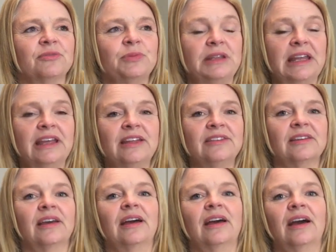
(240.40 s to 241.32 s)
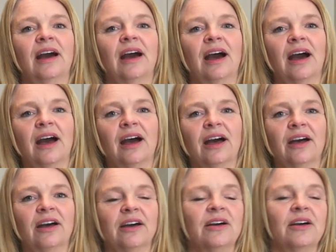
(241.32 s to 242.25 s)
we need
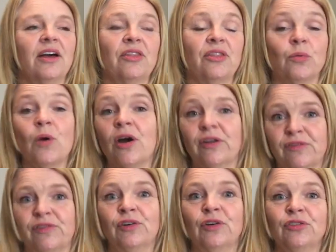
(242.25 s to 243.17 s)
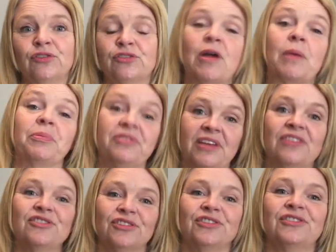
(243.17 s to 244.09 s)
the workforce to
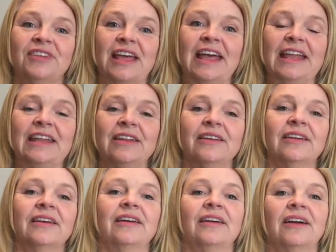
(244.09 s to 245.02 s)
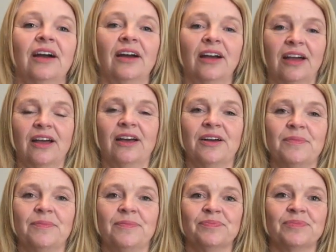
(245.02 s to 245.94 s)
represent us in
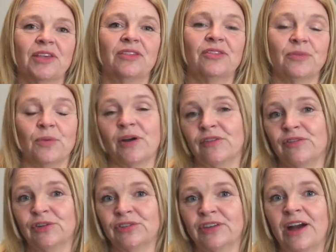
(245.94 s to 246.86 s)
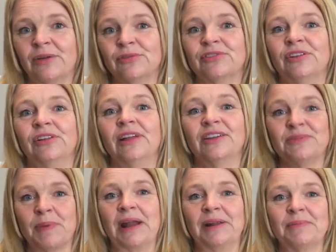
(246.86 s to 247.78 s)
the Workforce Council.
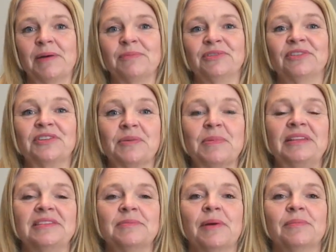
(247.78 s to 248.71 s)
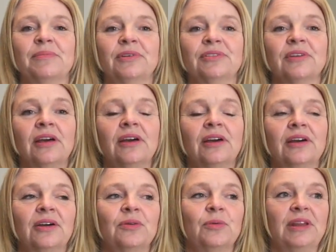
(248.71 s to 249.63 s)
As panel members, as committee members,
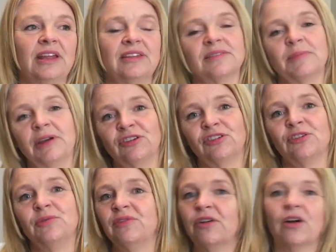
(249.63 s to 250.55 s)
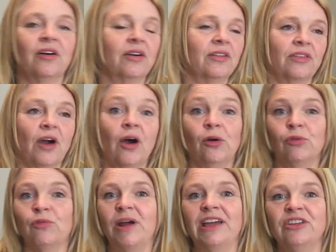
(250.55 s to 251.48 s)
we need to make sure we've got the
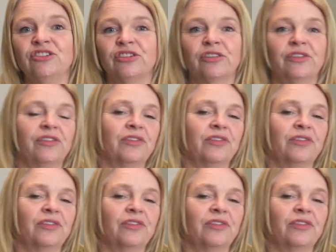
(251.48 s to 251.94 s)
whole range of